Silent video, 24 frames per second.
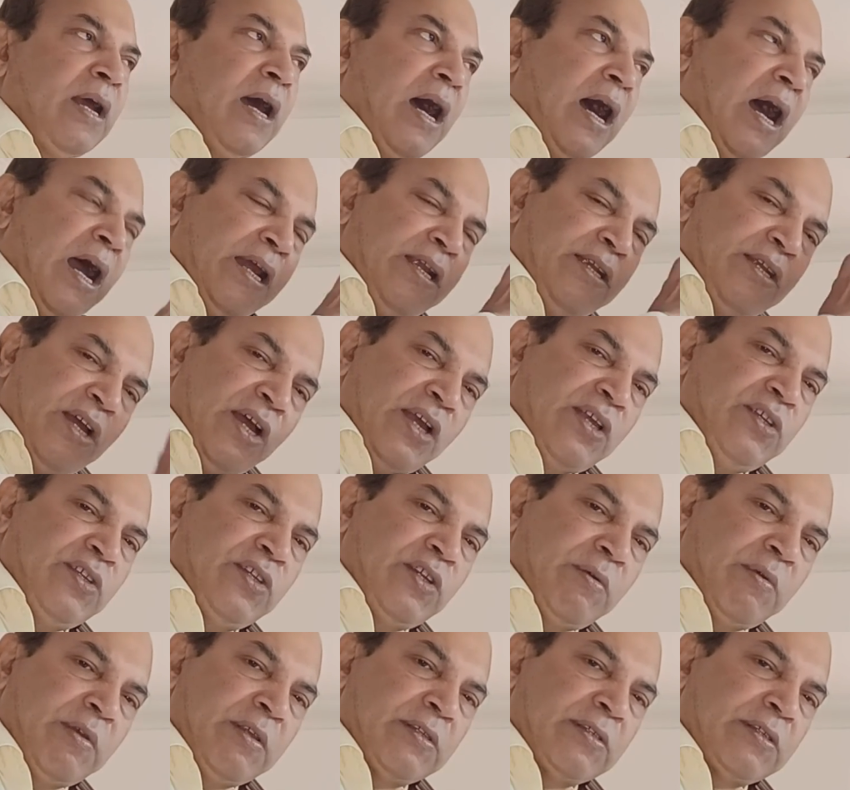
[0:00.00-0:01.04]
idea is
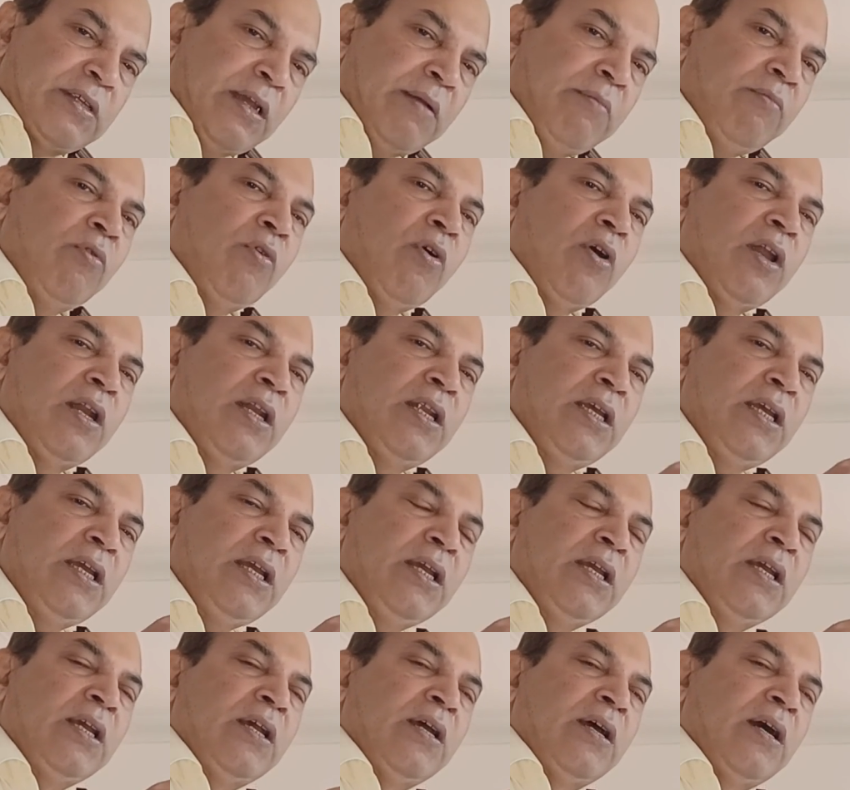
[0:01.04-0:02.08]
remain same,
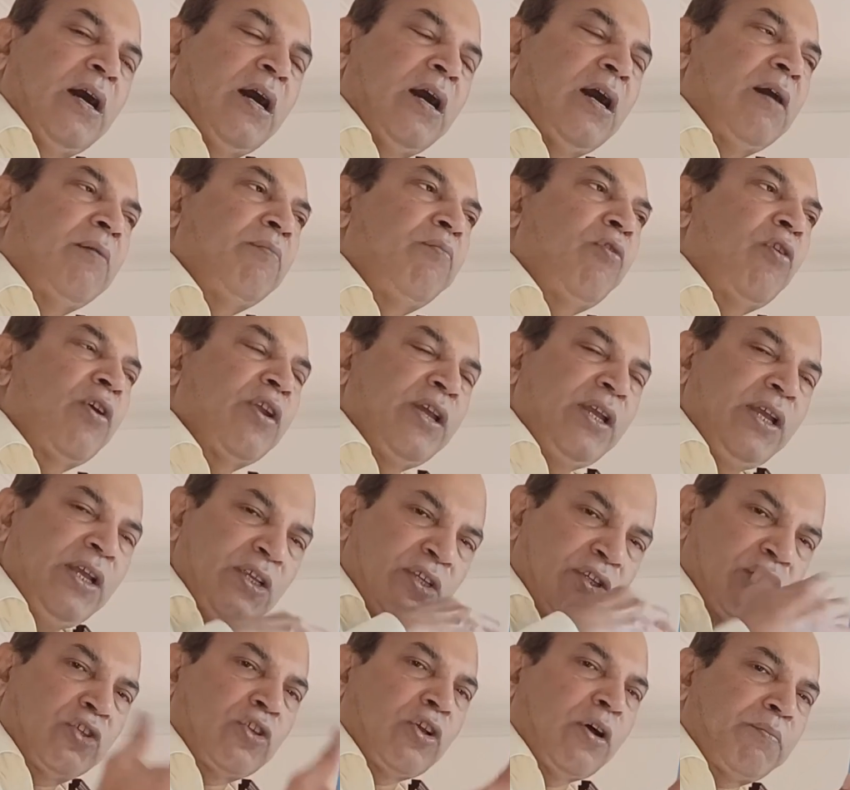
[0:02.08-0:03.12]
only for each
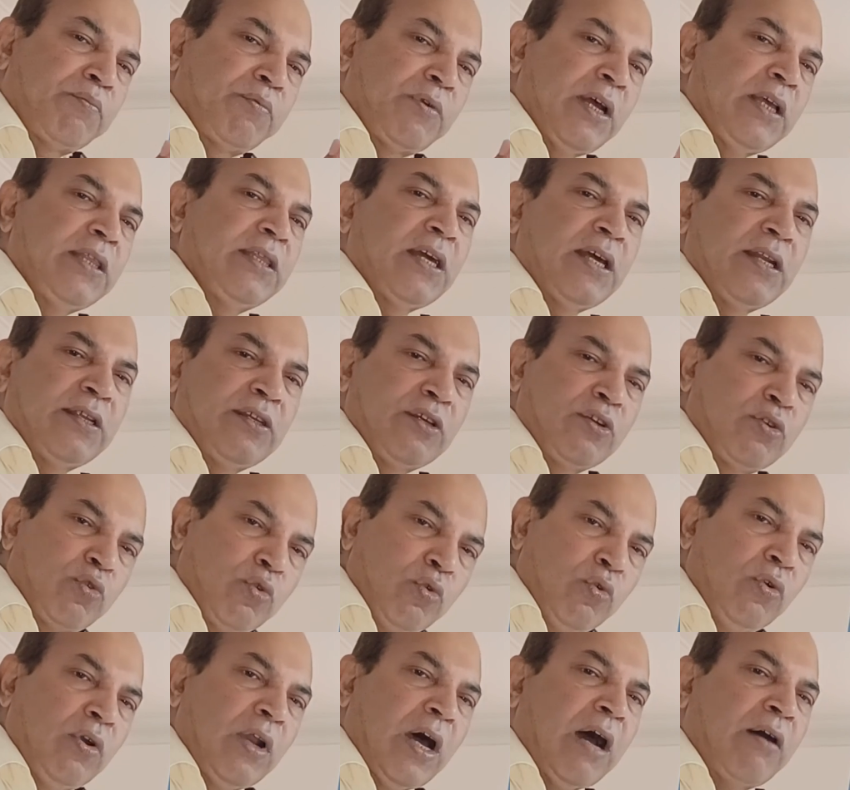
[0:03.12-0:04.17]
software there is a
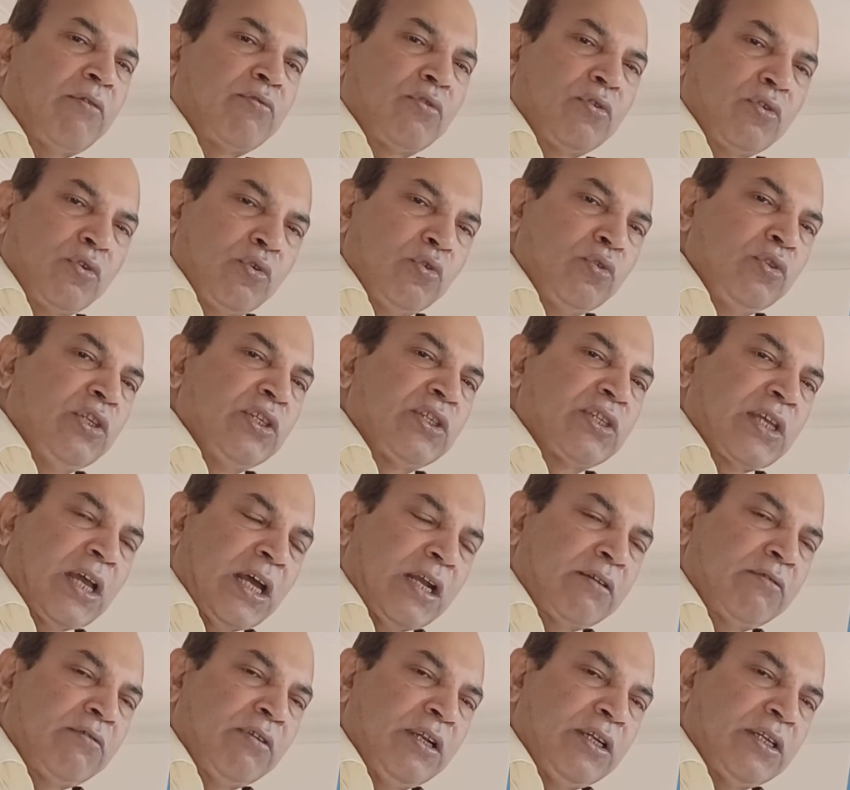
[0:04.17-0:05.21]
tool how to do this
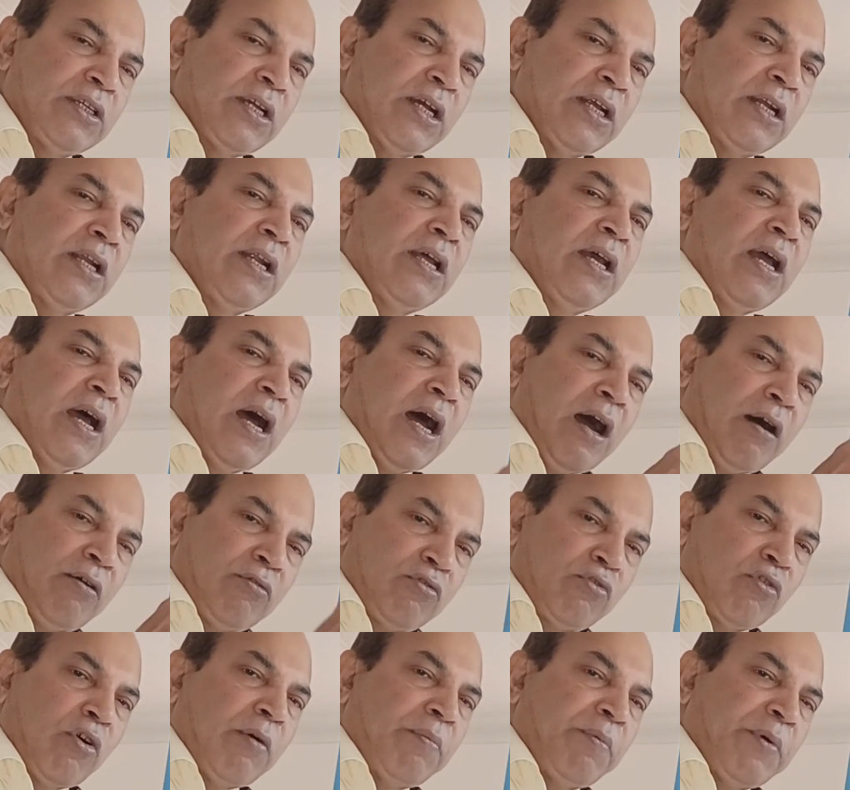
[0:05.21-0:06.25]
calculation, how to
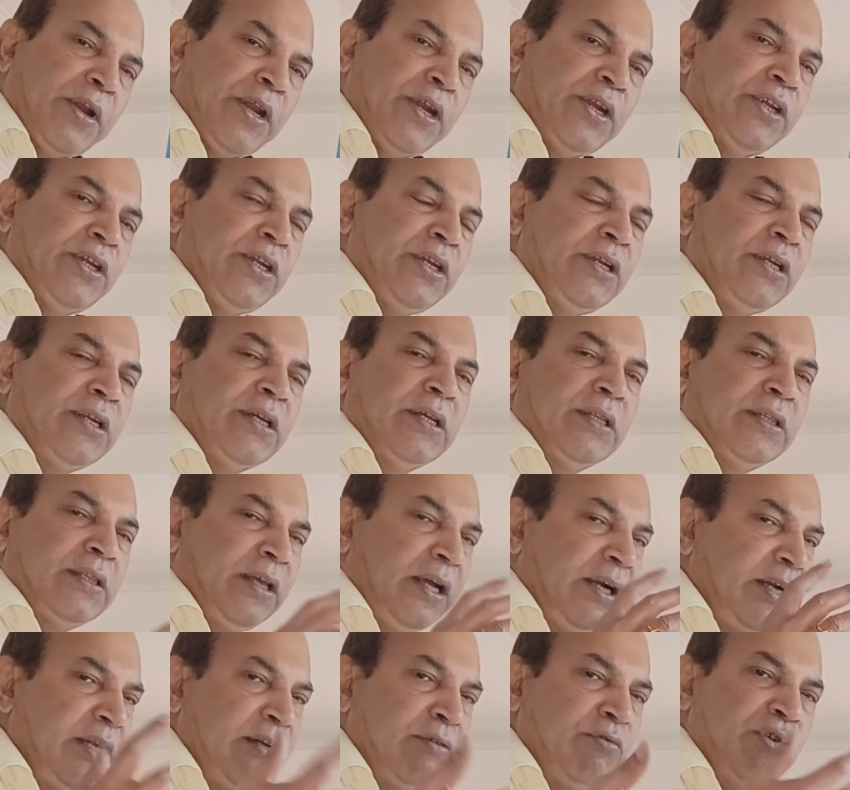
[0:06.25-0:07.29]
operate it,
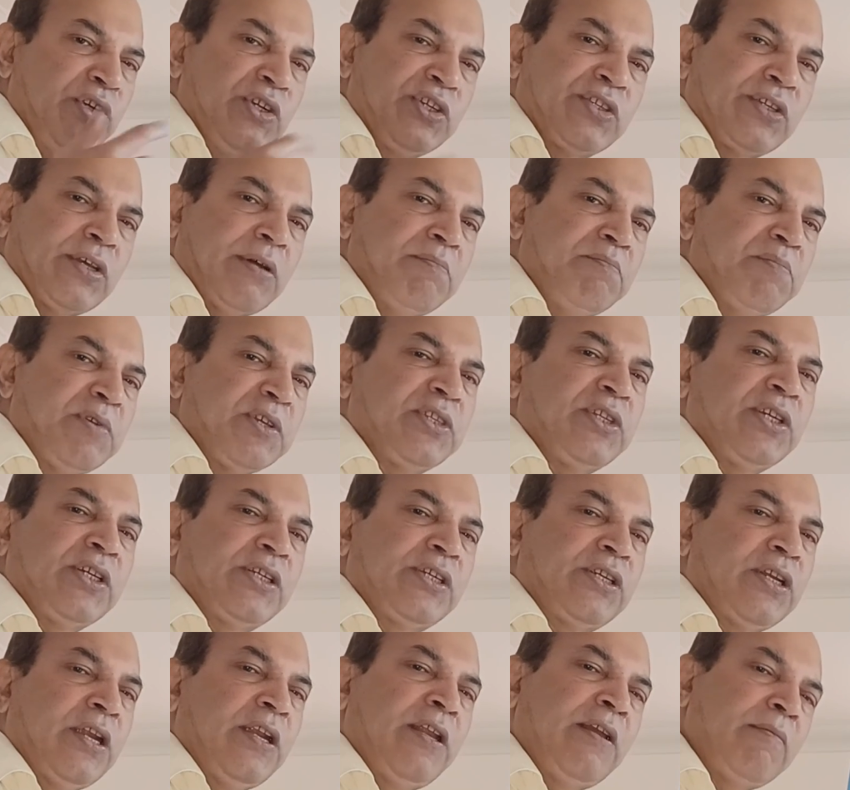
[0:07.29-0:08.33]
that you need some basic
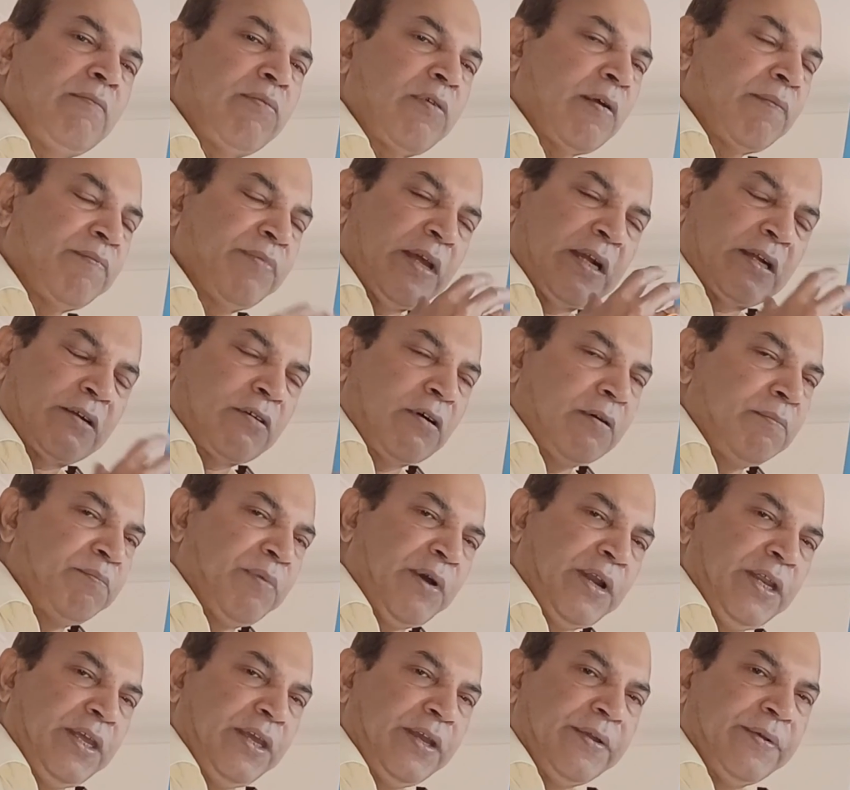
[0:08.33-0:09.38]
training from that
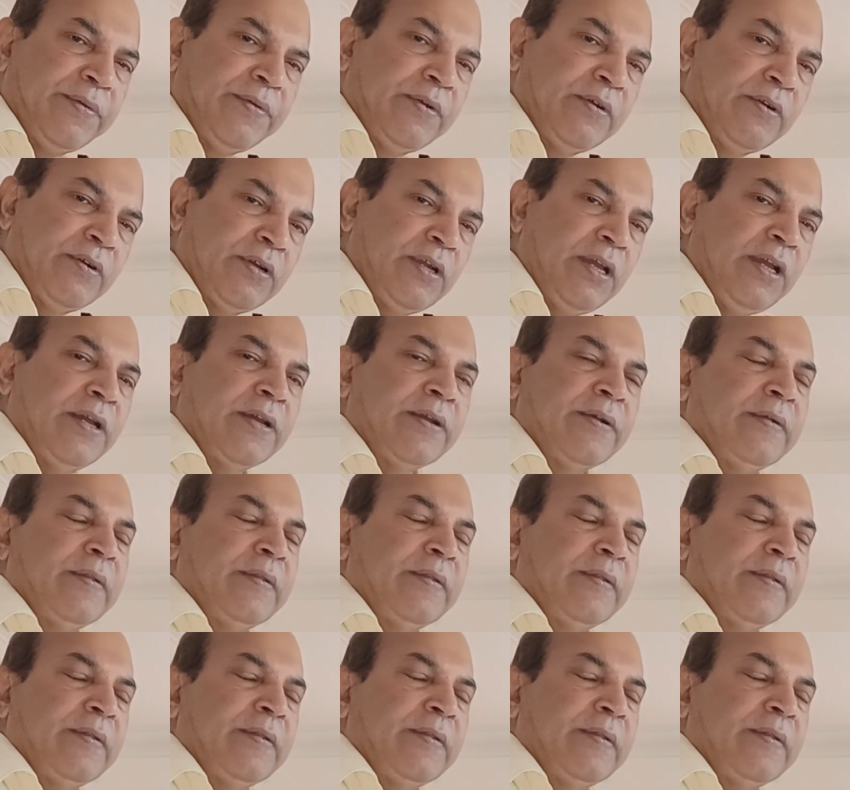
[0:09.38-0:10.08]
company. Okay,